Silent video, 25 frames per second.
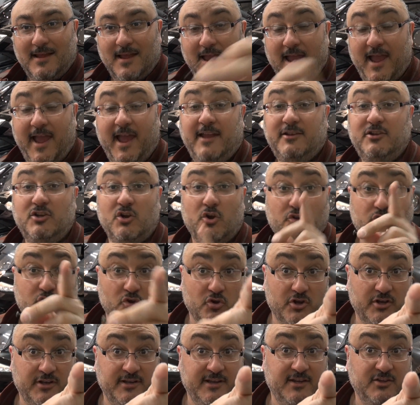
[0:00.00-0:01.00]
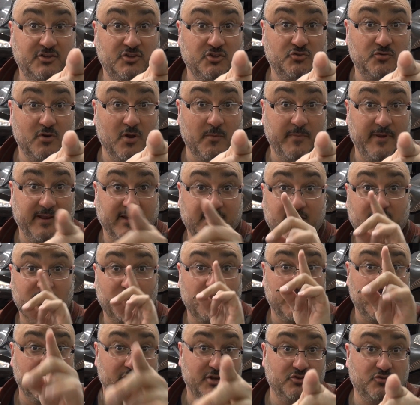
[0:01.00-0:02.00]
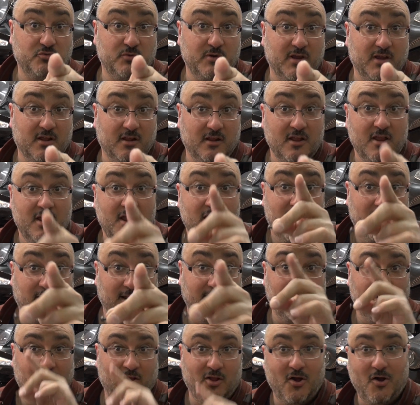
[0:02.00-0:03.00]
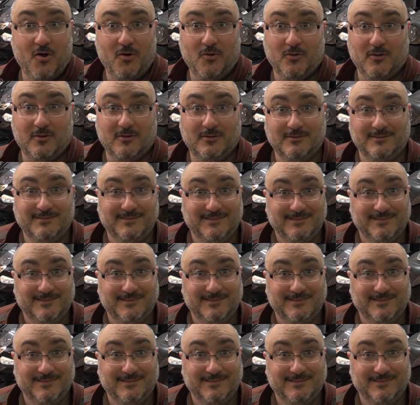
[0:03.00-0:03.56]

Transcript: And you're also going to need your drill bit, because we're going to drill a little hole.